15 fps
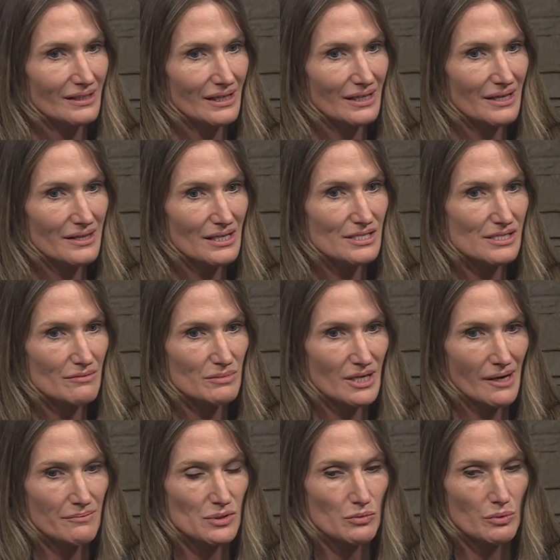And I think
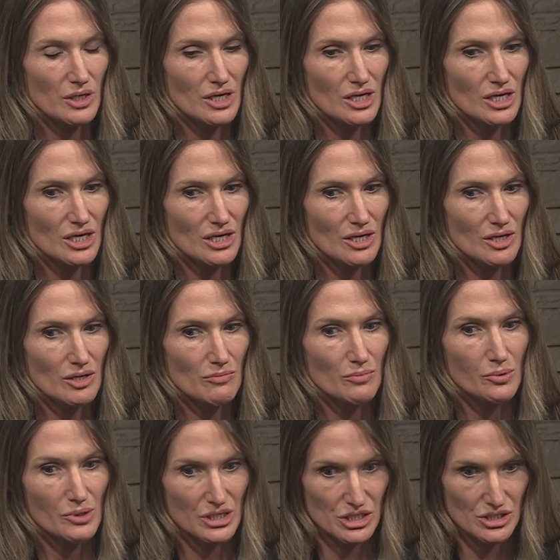sometimes we
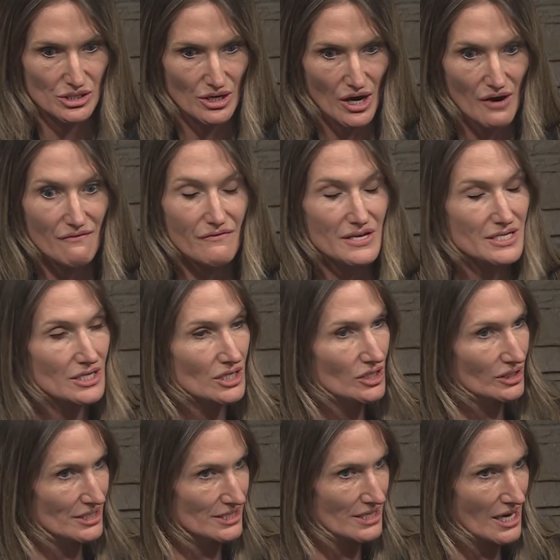push our
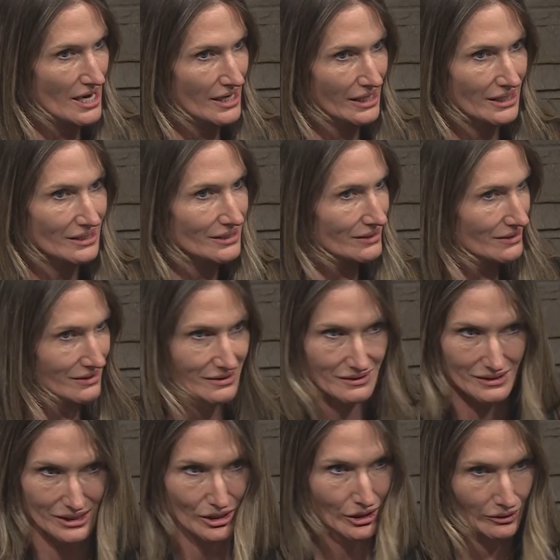physical aside,
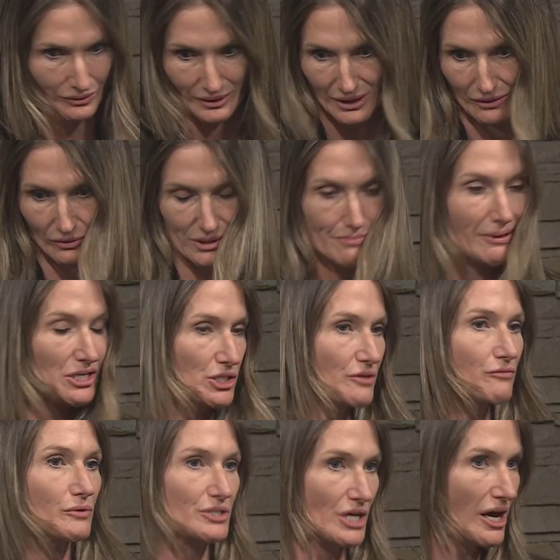you know, especially
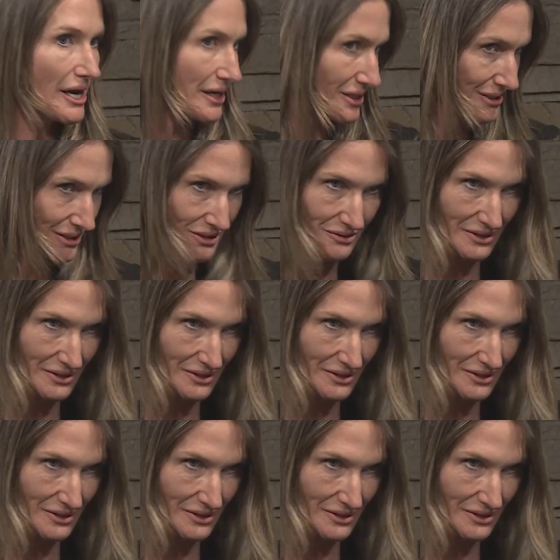if we're tired.